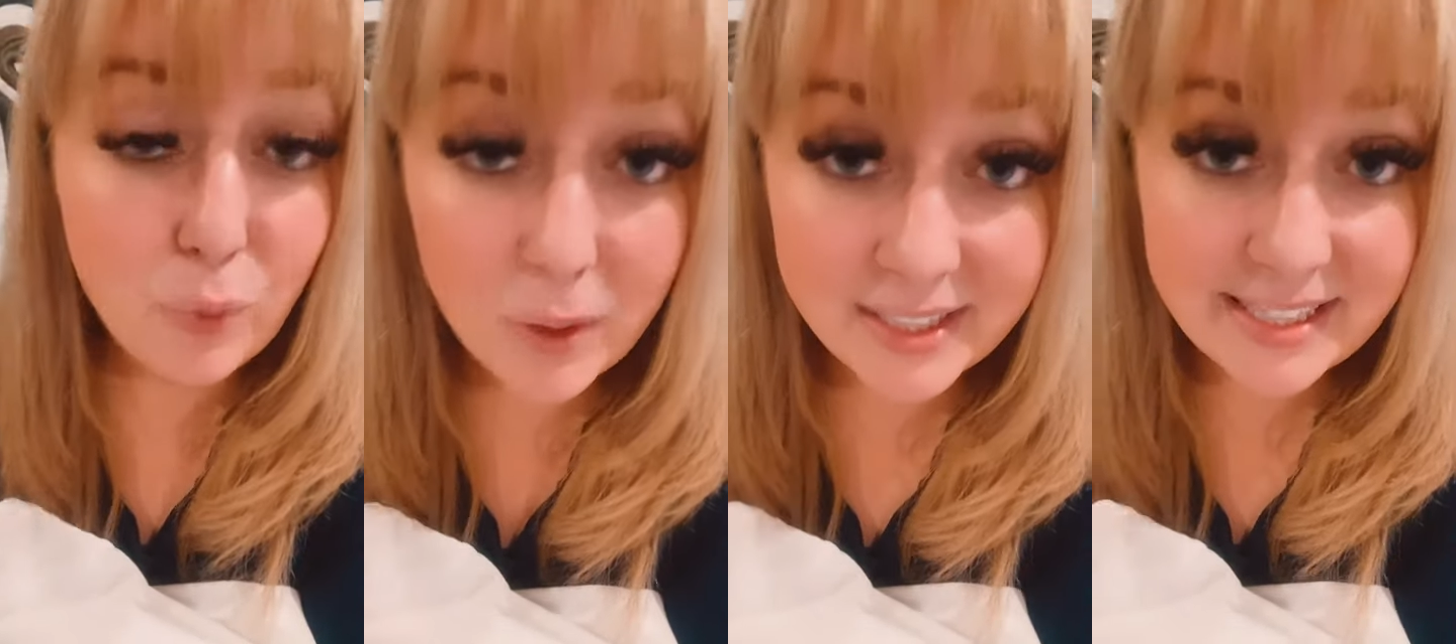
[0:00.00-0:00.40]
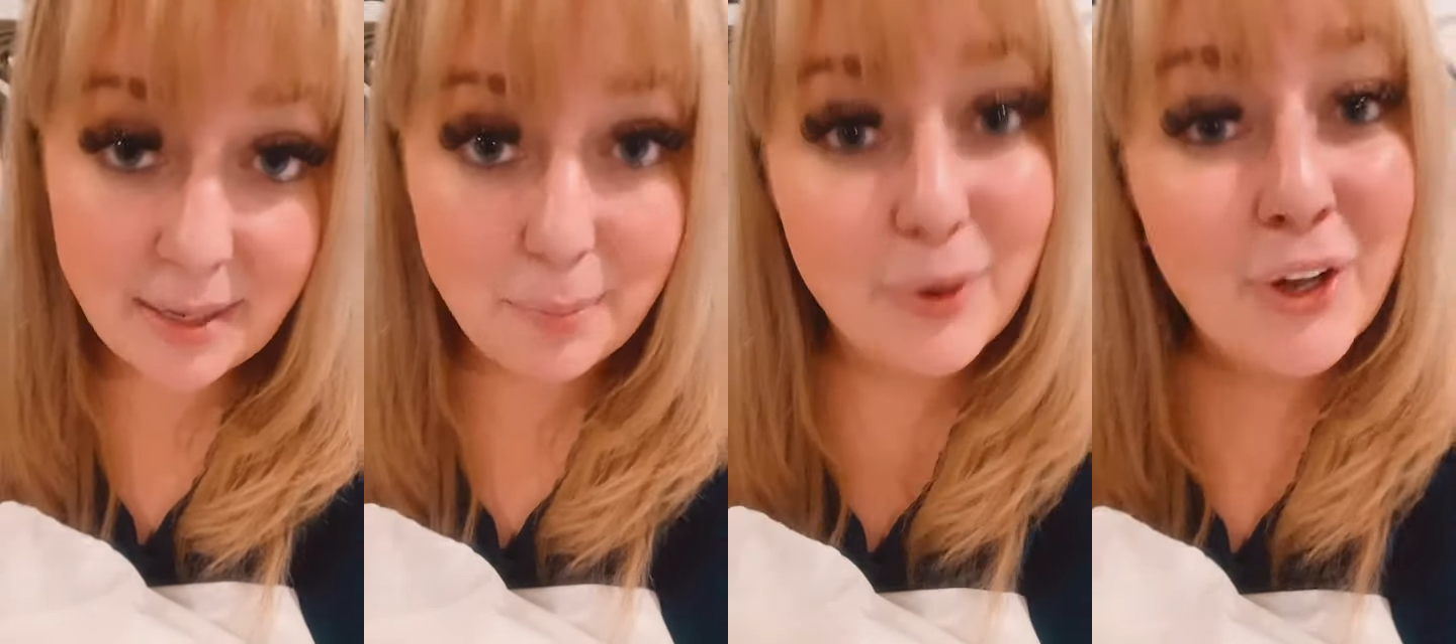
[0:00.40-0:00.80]
For
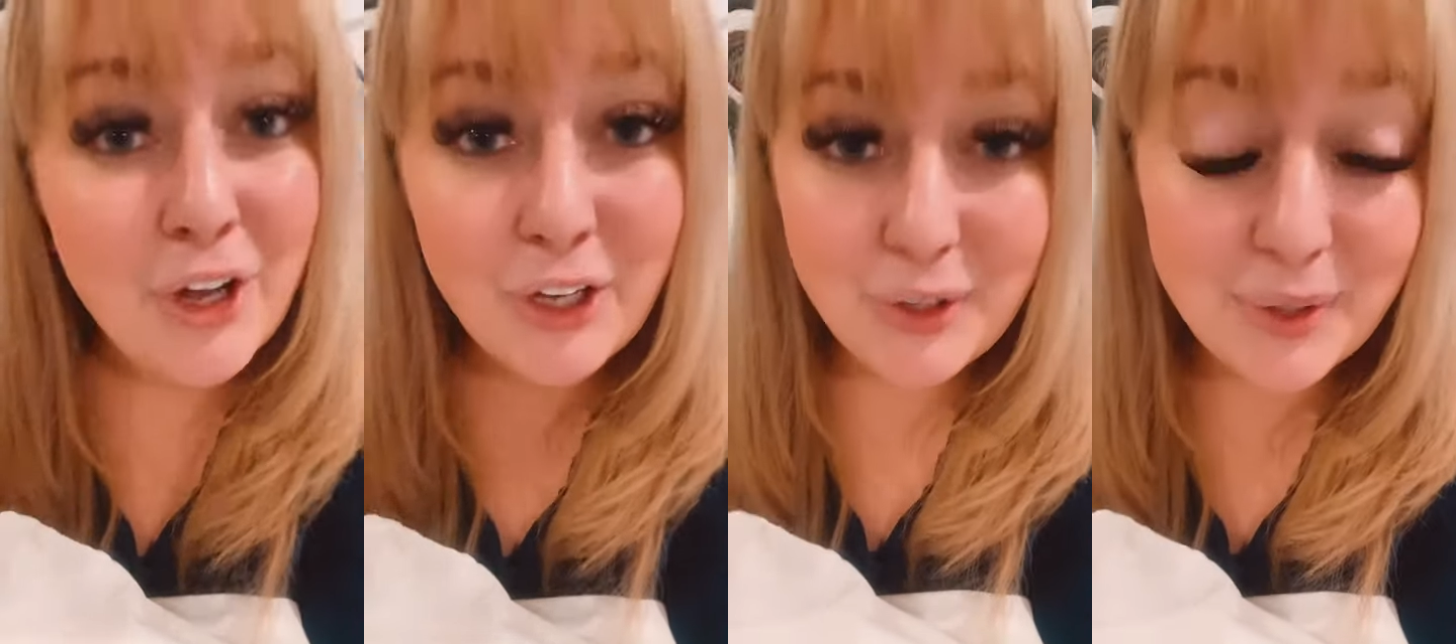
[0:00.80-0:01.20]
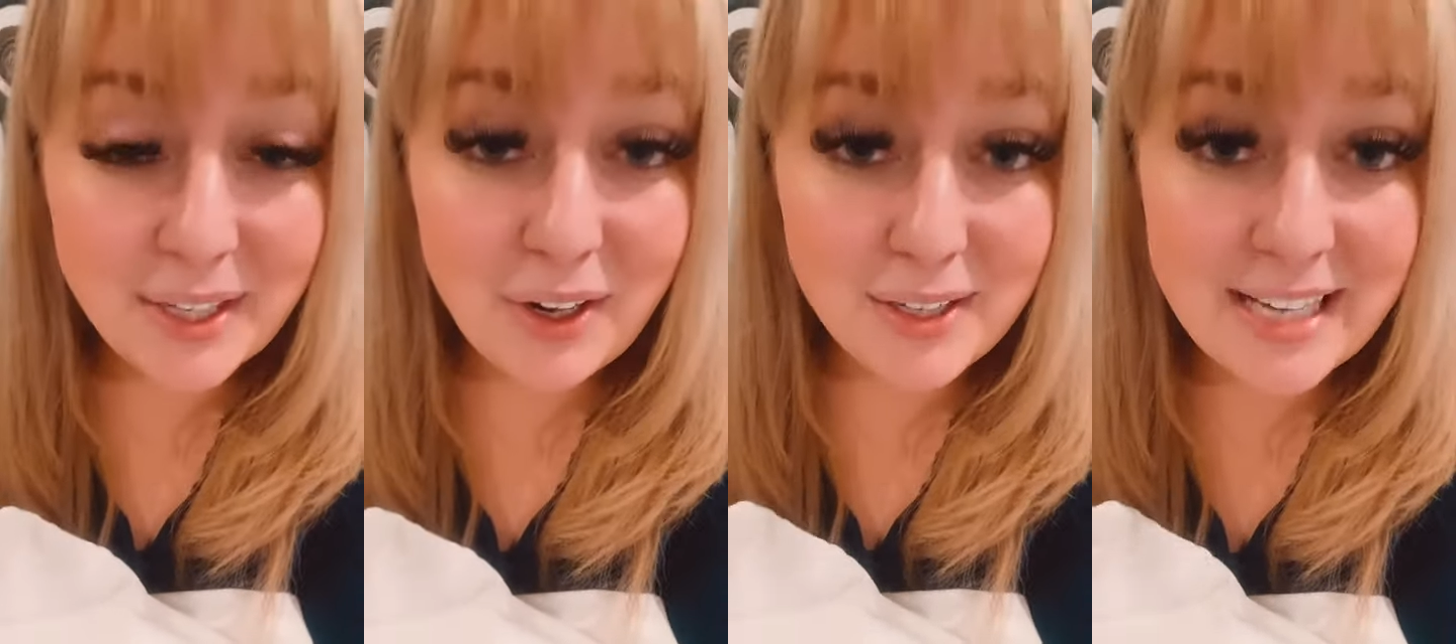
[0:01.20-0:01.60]
example, you
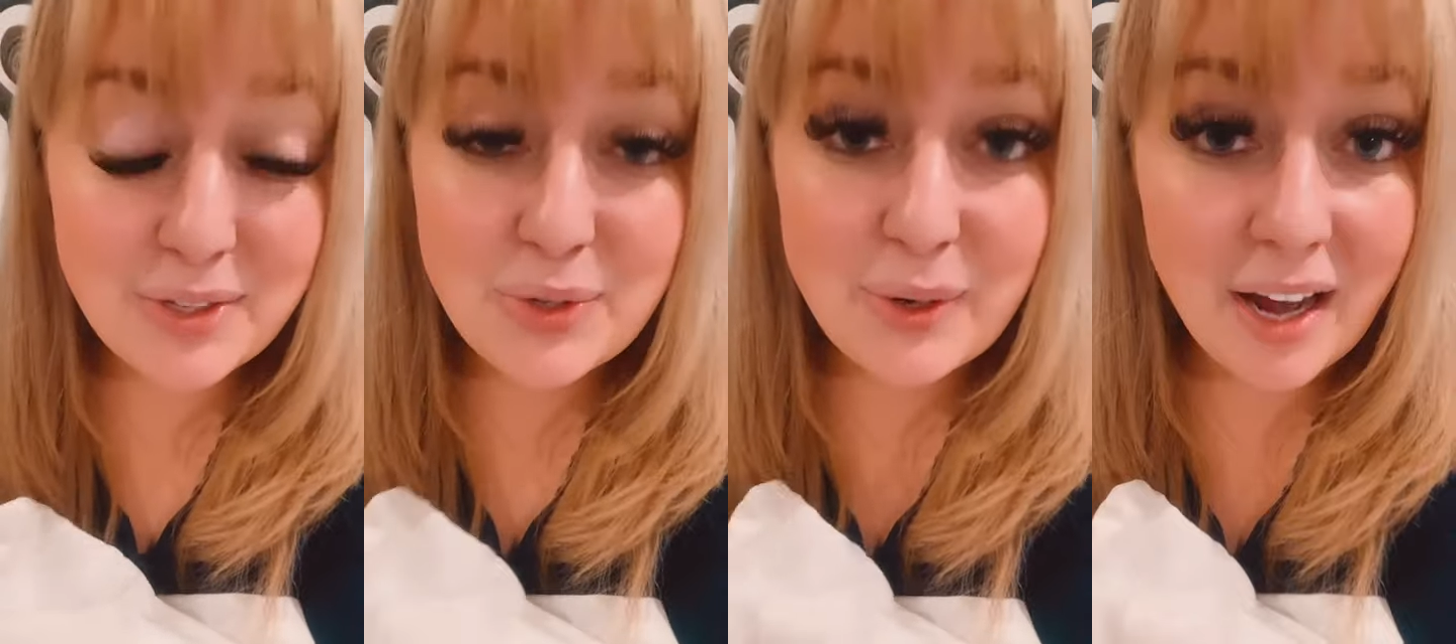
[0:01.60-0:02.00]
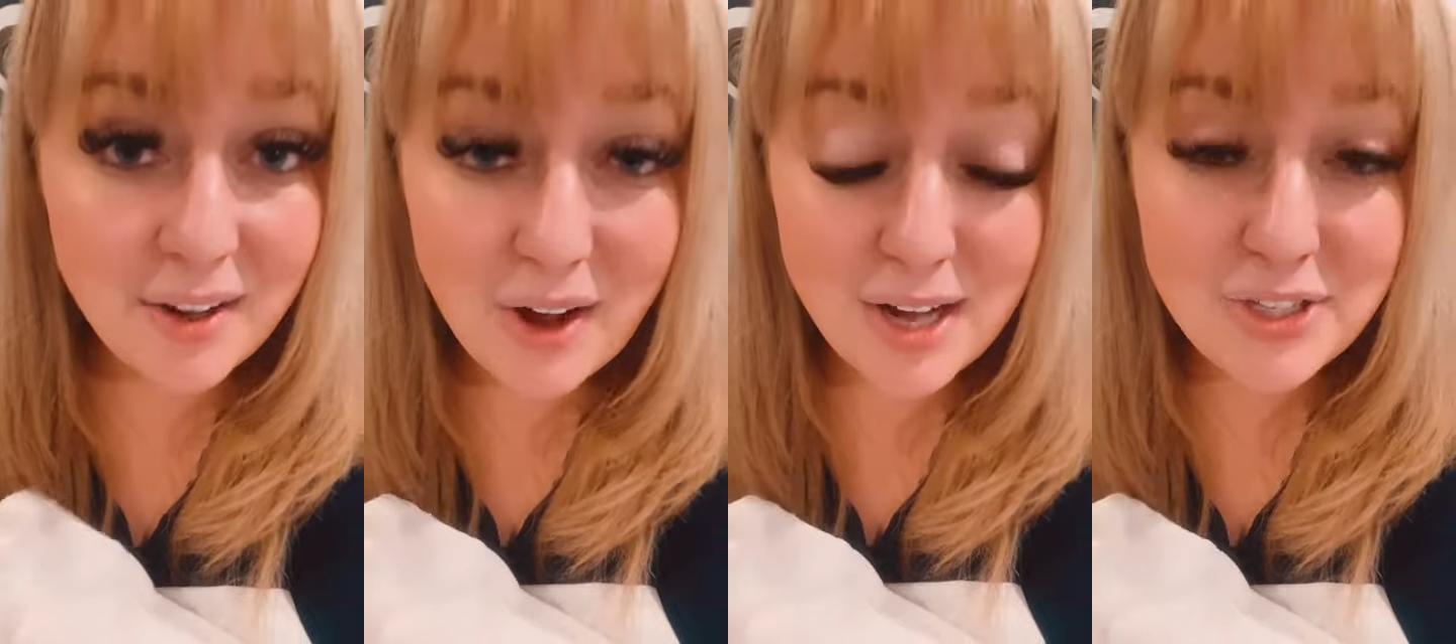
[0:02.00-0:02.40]
get called out to an
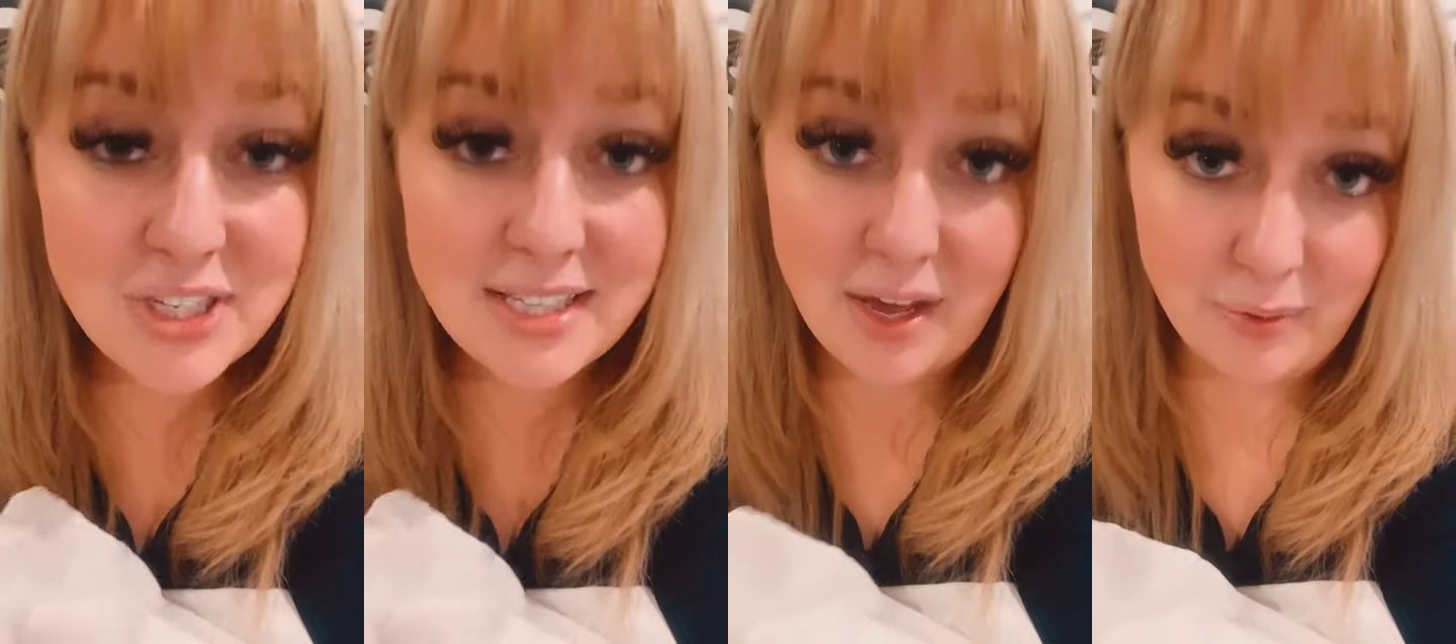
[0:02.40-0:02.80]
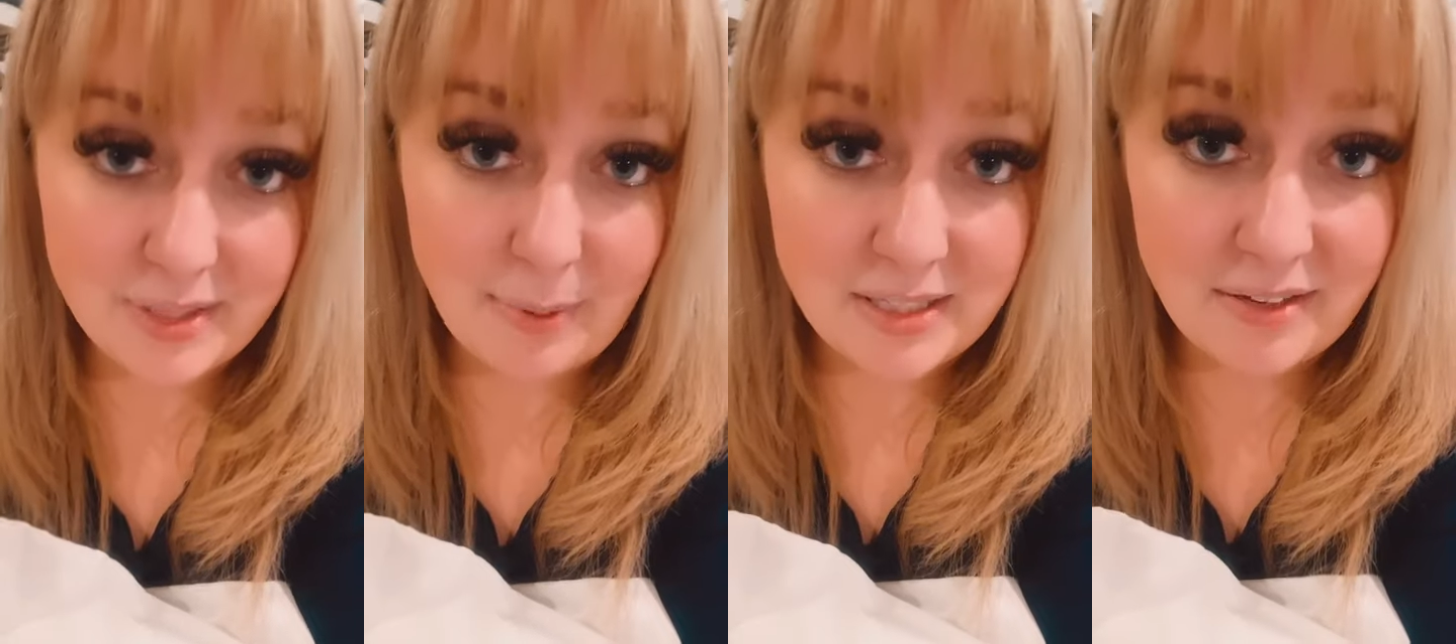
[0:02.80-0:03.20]
unconscious,
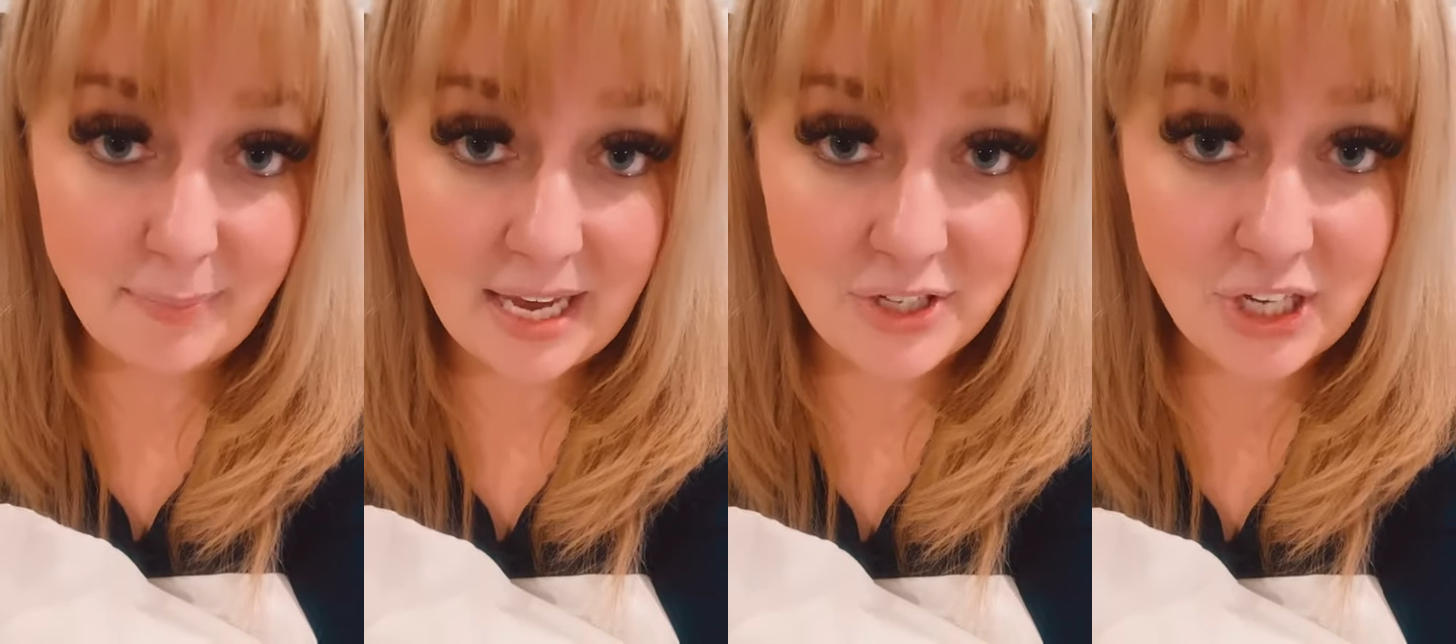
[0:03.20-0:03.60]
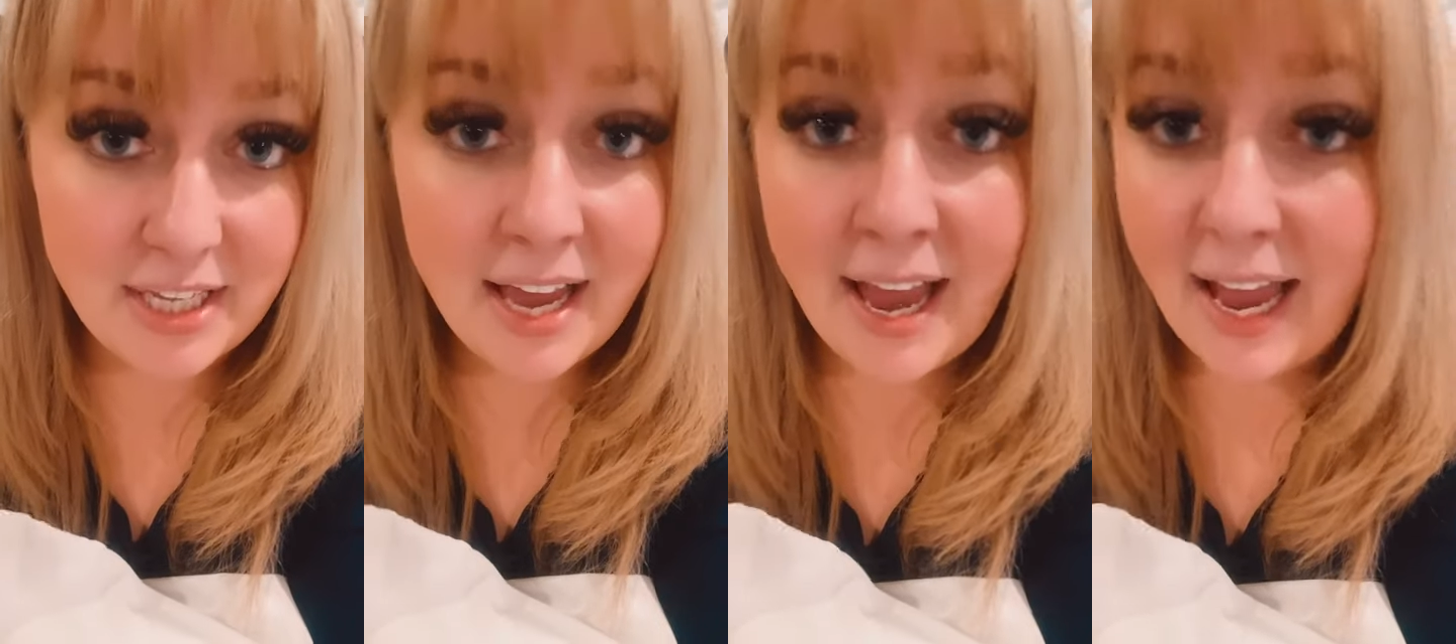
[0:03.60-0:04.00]
unresponsive patient,